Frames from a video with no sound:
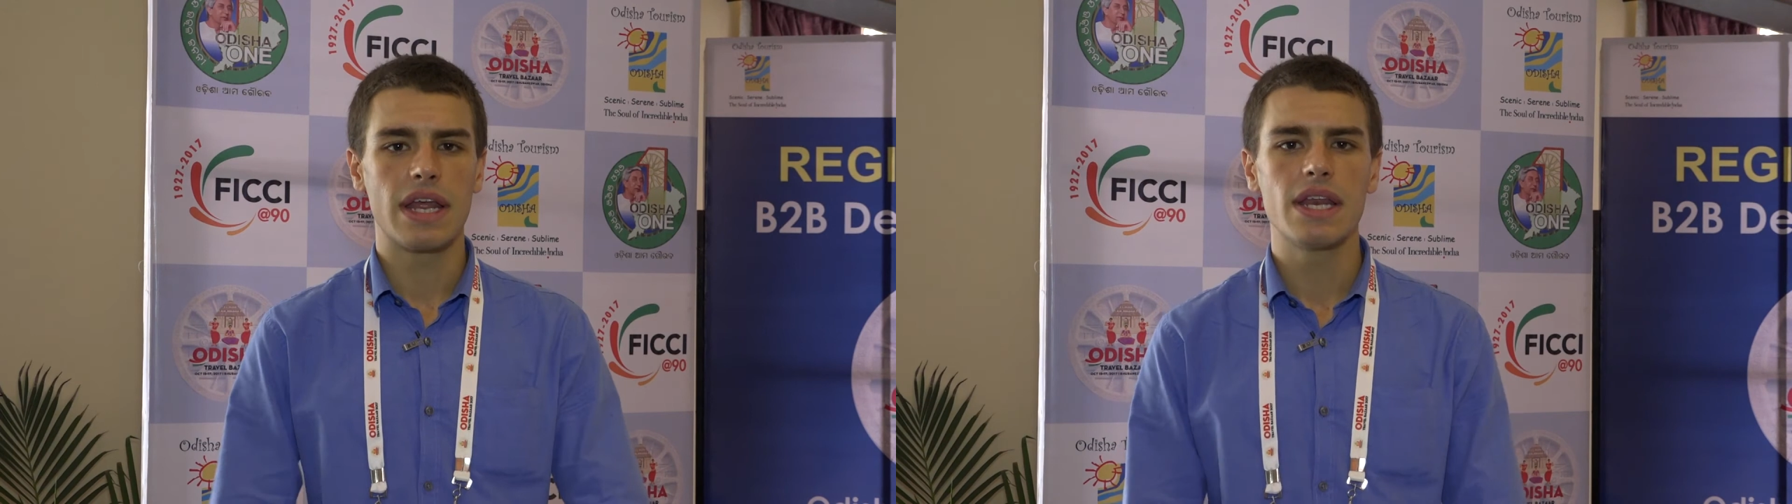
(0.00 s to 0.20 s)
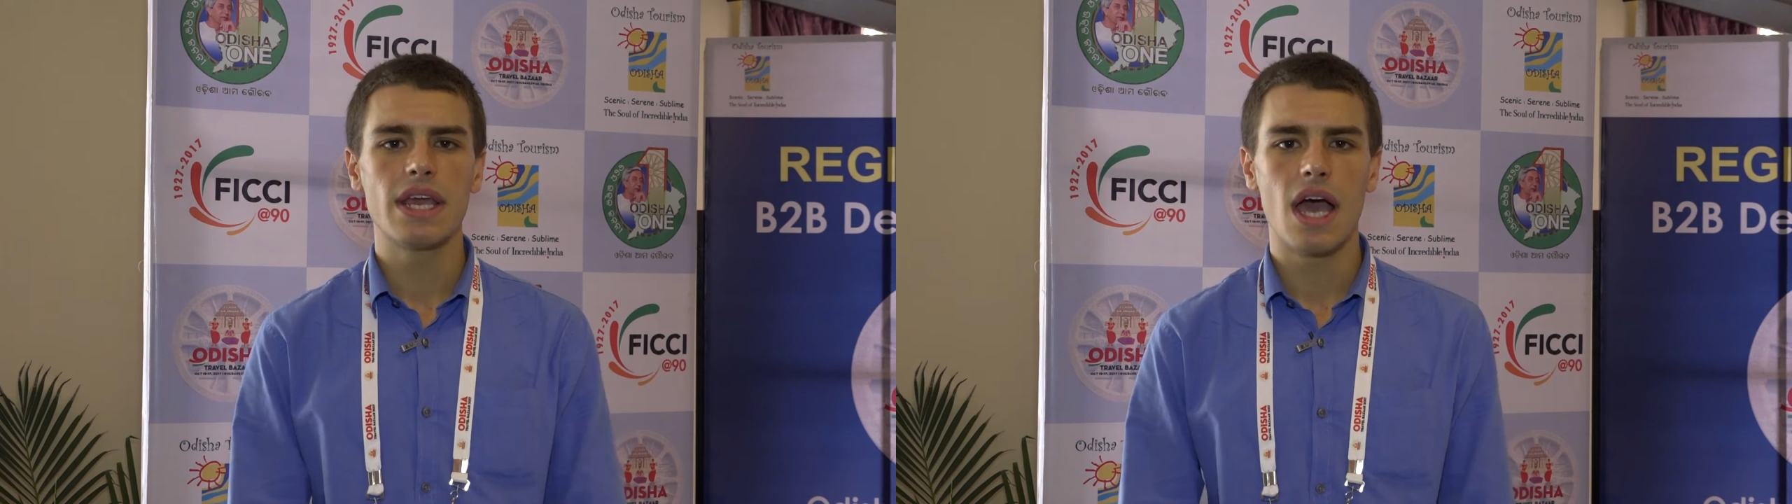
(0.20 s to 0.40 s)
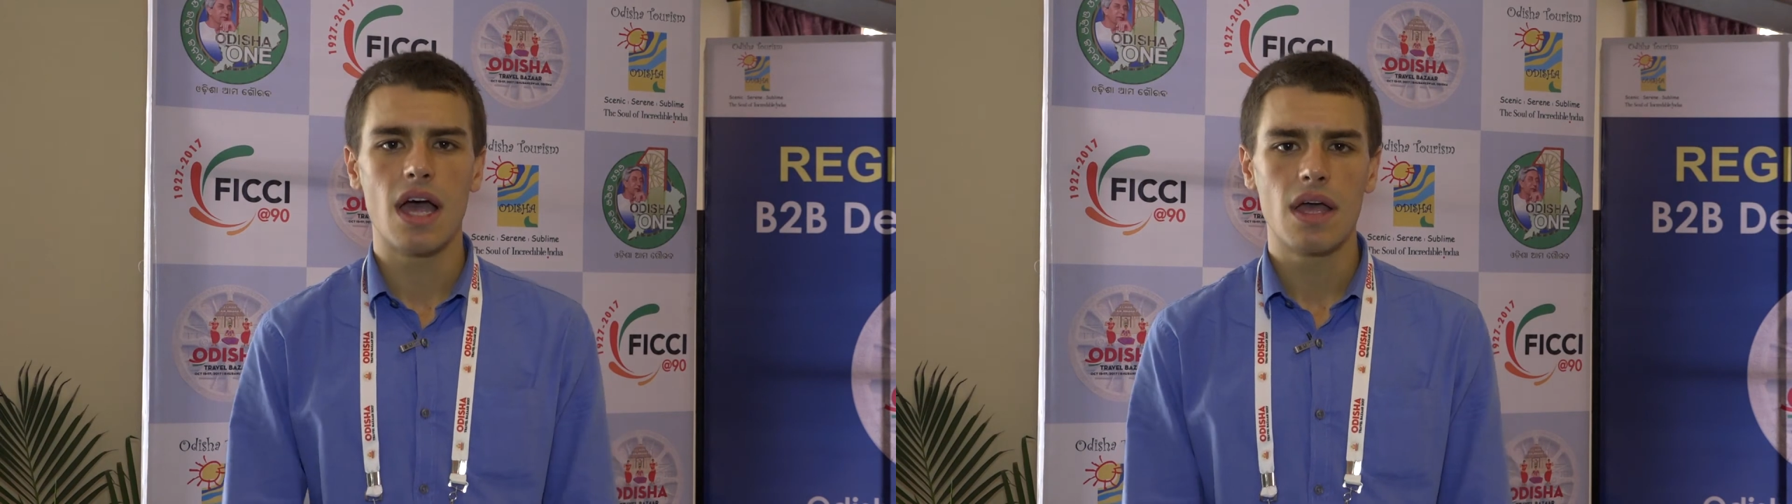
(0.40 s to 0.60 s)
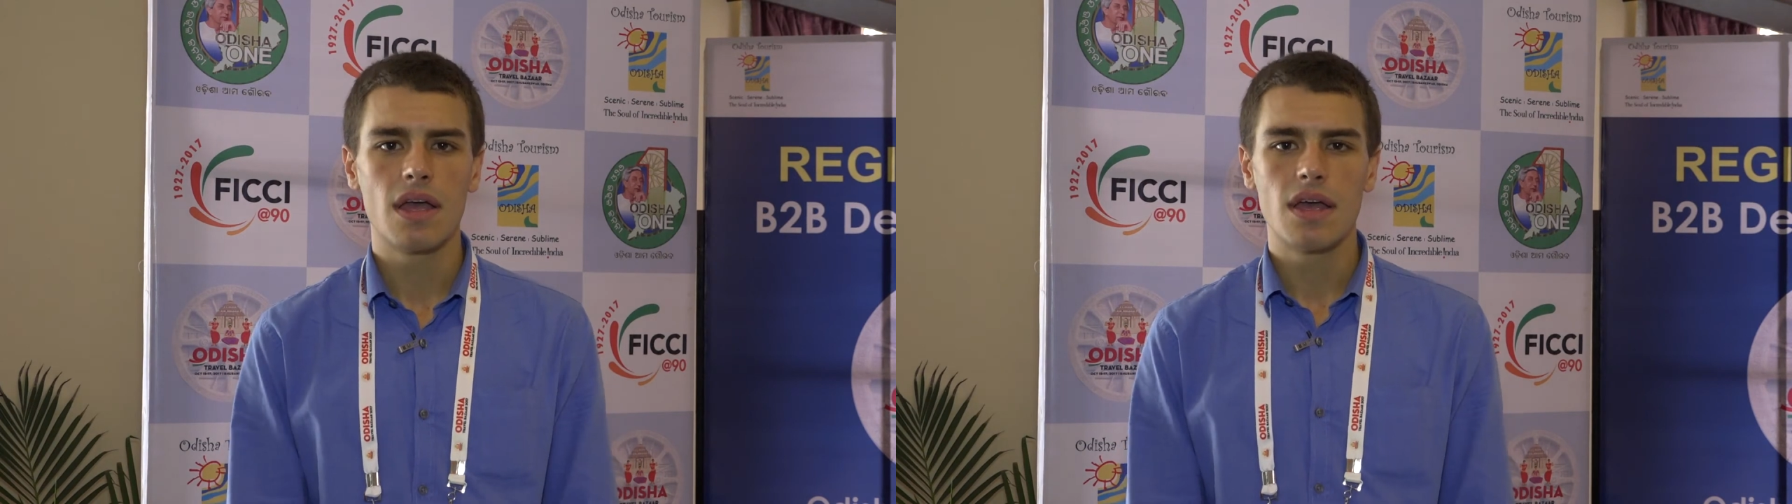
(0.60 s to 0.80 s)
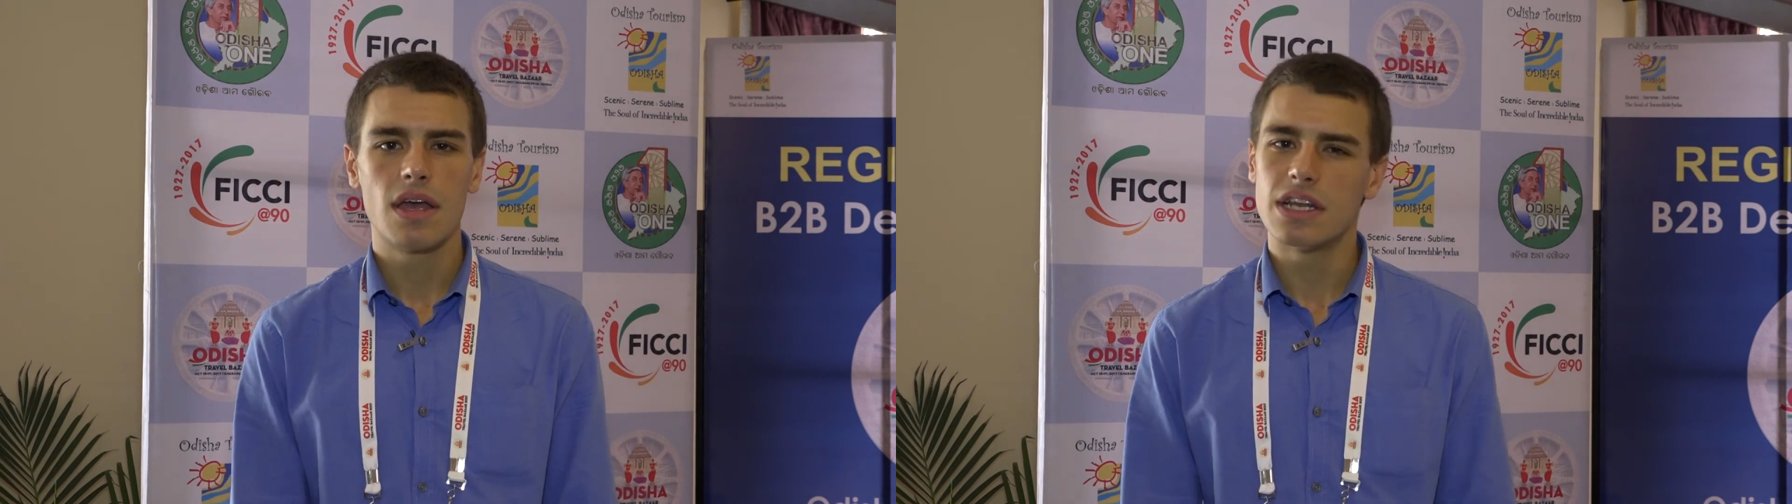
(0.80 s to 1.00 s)
India,
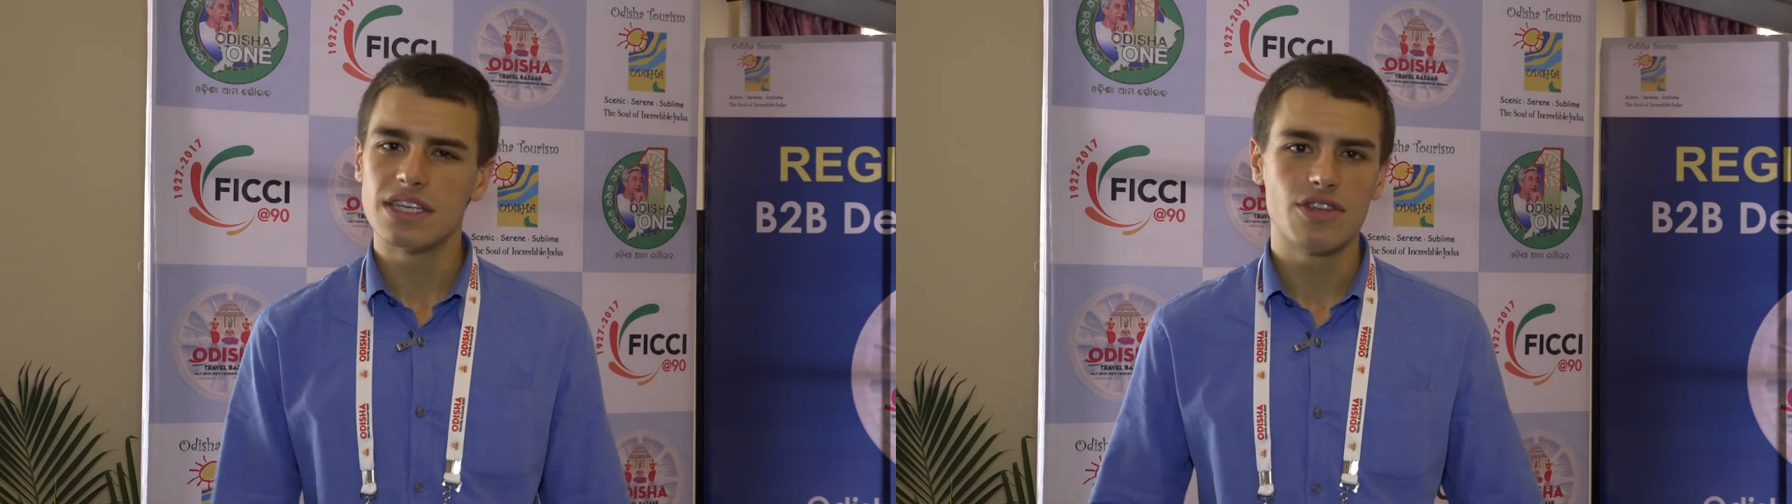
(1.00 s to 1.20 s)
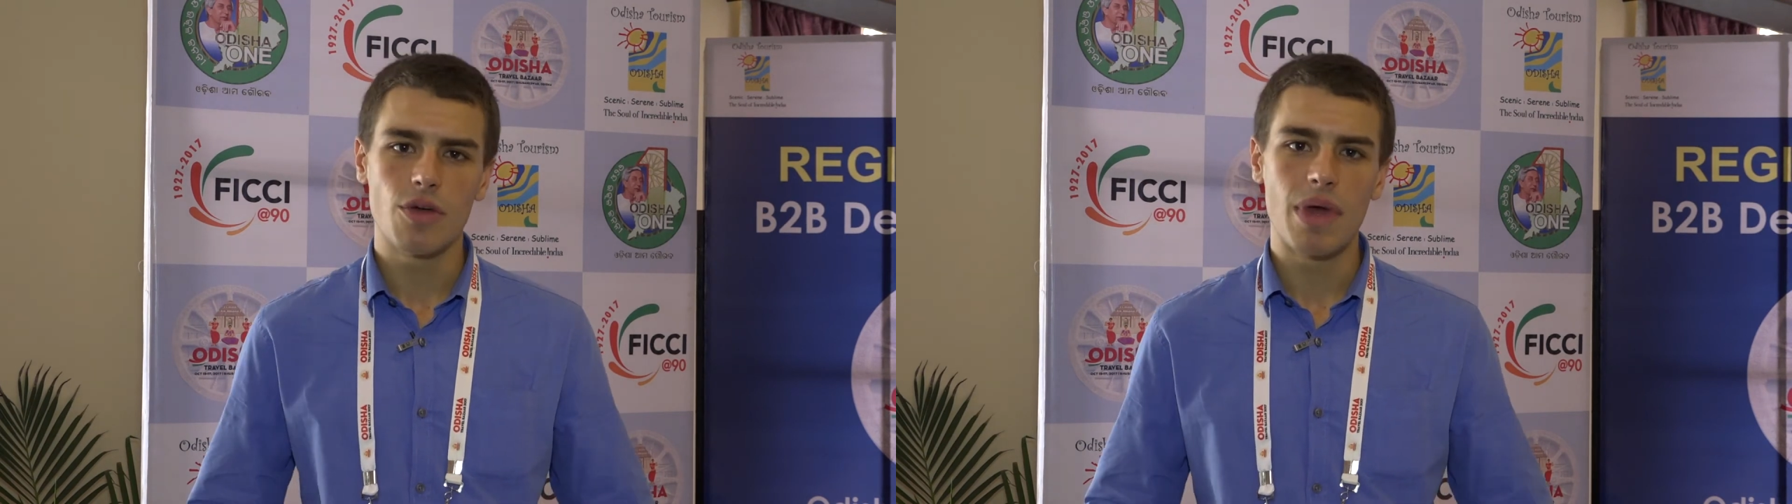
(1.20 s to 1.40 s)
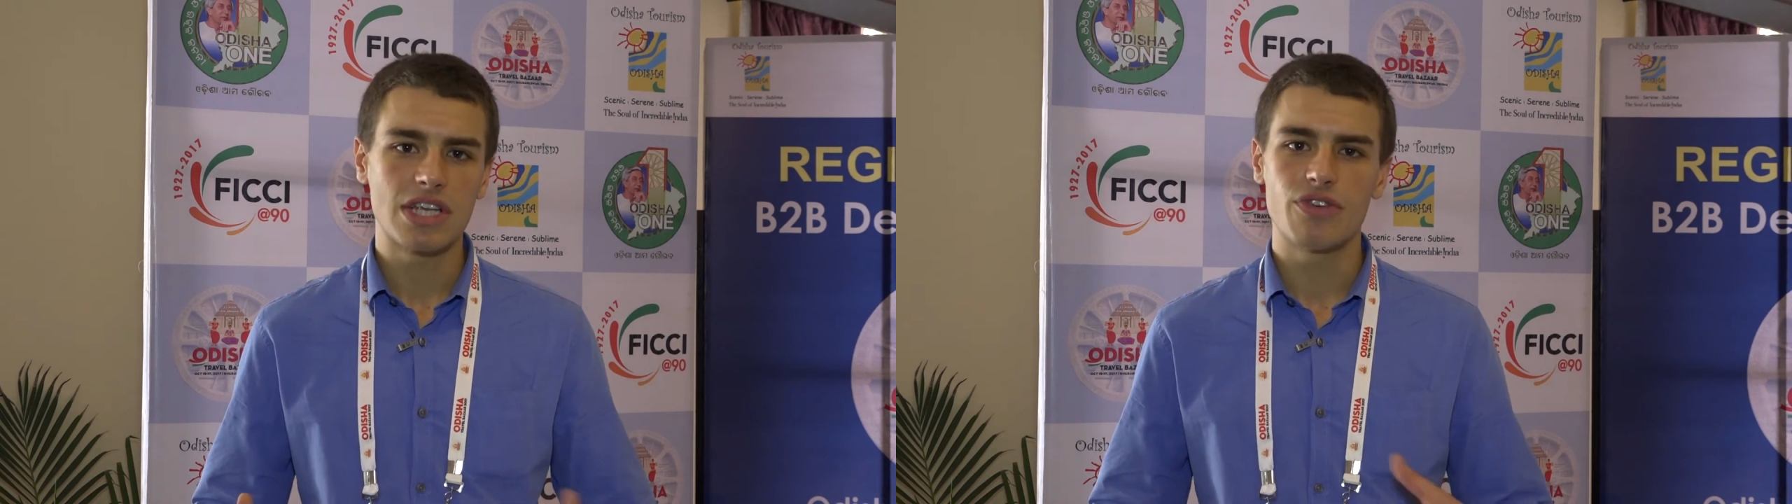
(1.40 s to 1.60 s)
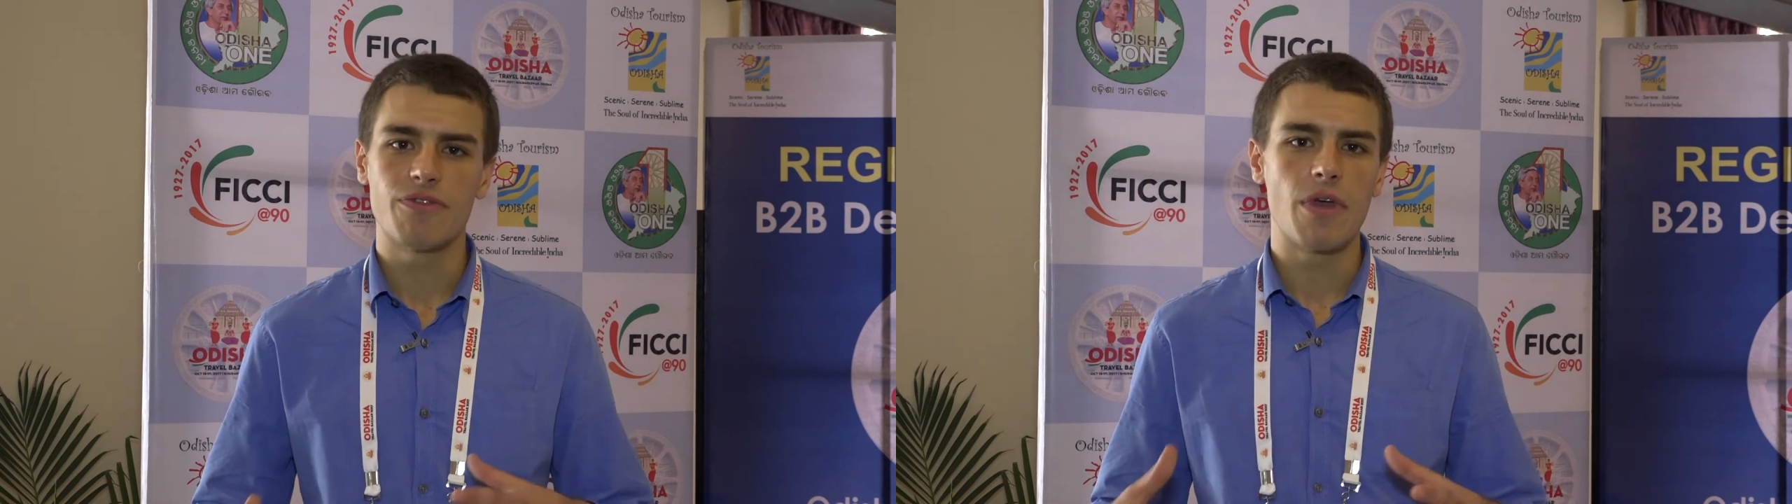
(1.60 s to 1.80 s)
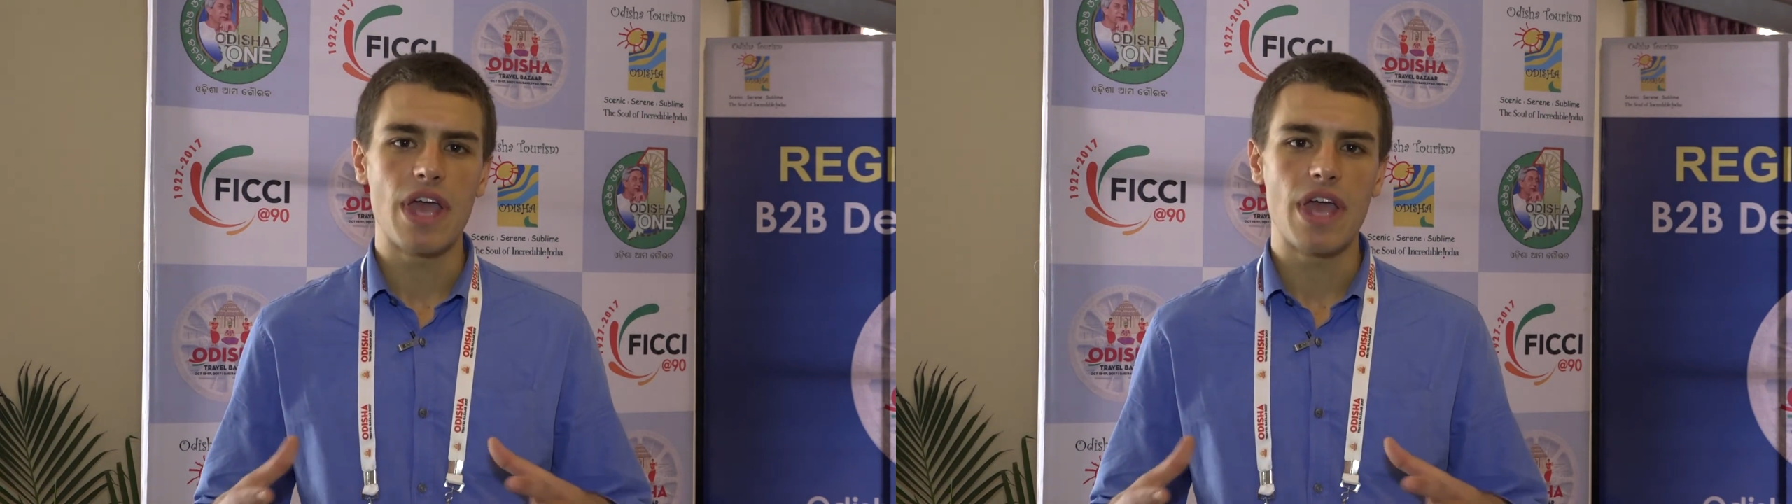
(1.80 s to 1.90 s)
there's not much of